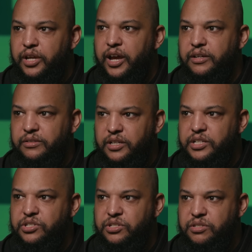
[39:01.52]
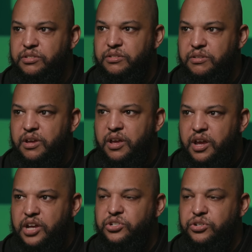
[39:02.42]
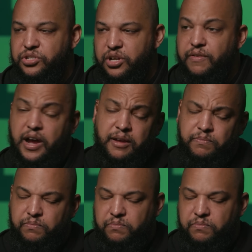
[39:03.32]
yeah, it's good stuff. I